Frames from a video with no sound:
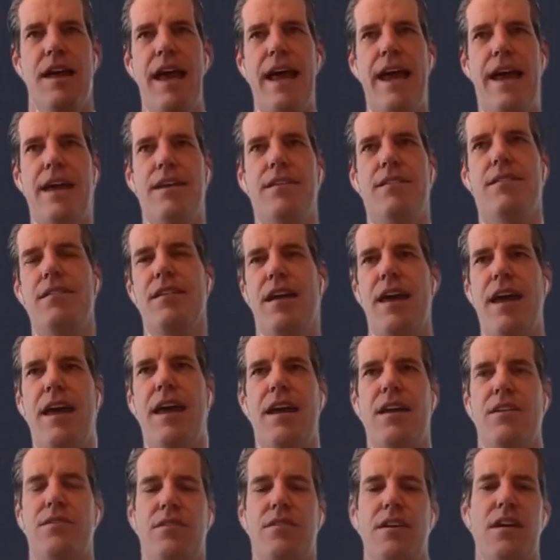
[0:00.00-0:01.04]
and
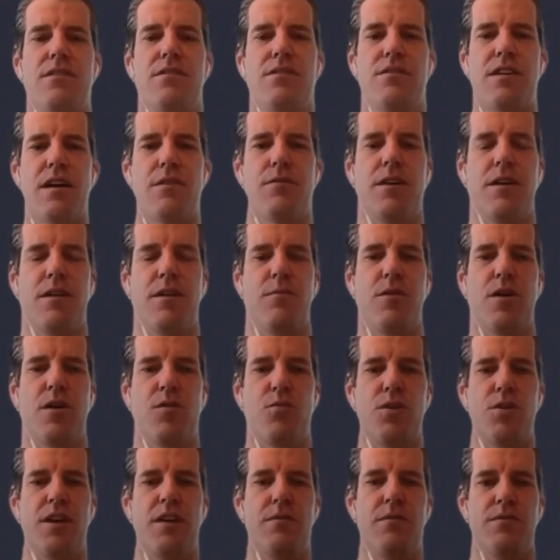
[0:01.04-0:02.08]
and it's it's definitely a, a
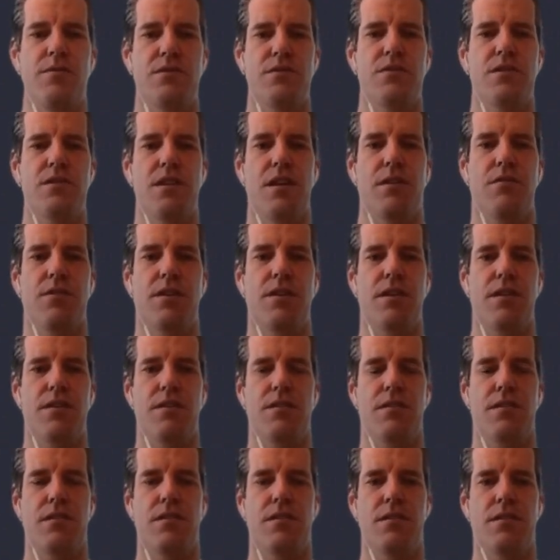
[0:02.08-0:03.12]
really
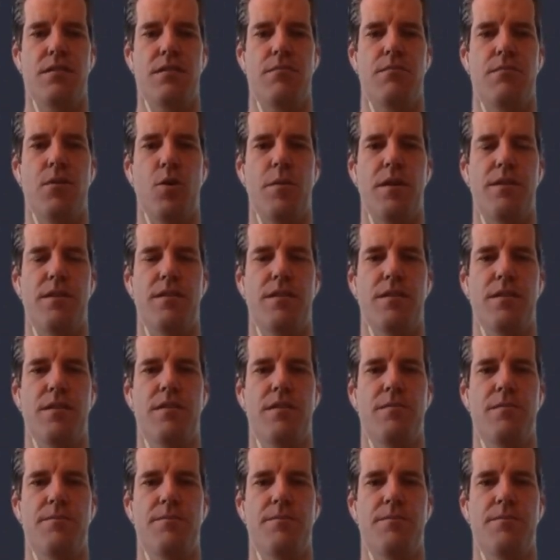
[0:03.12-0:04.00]
significant moment.